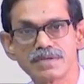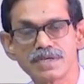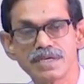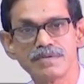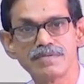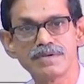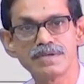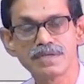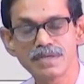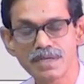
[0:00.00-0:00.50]

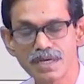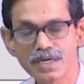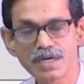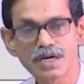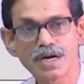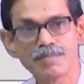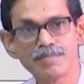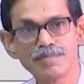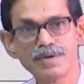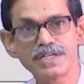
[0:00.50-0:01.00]
Even
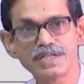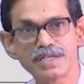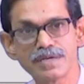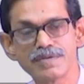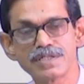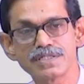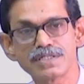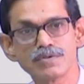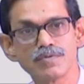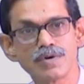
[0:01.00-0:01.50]
complete
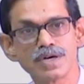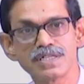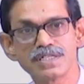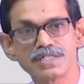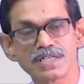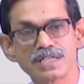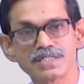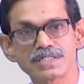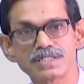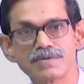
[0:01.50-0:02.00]
MHC1
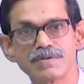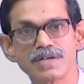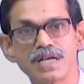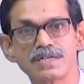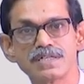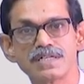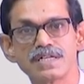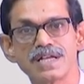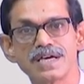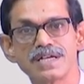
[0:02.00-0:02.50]
is unstable
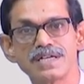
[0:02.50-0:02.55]
until